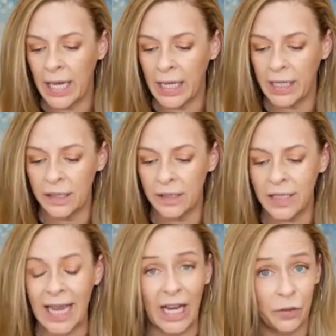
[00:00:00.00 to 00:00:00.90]

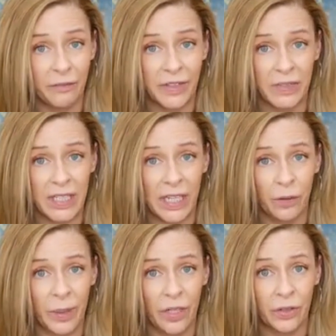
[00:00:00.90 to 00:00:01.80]
is 850
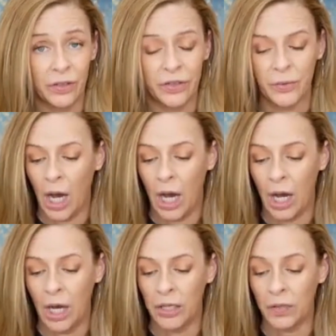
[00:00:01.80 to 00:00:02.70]
nanometers.